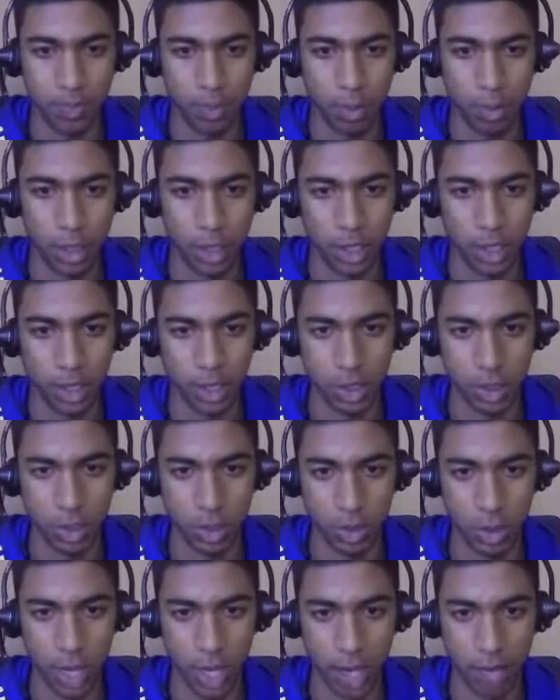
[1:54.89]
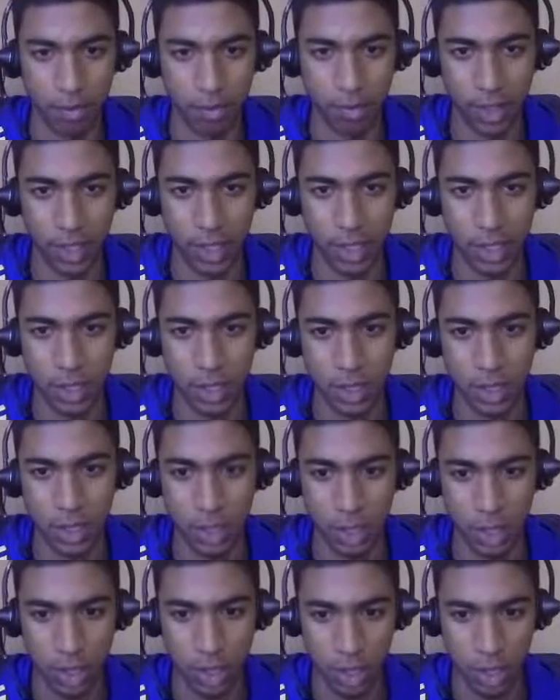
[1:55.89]
Because we have this,
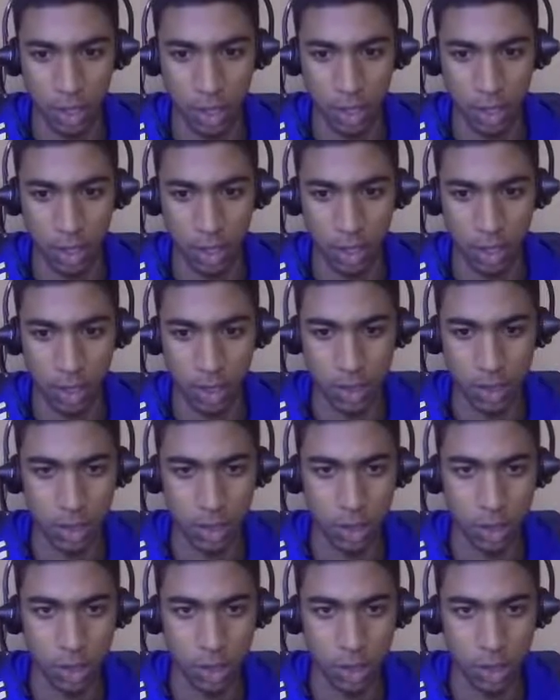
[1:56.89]
this,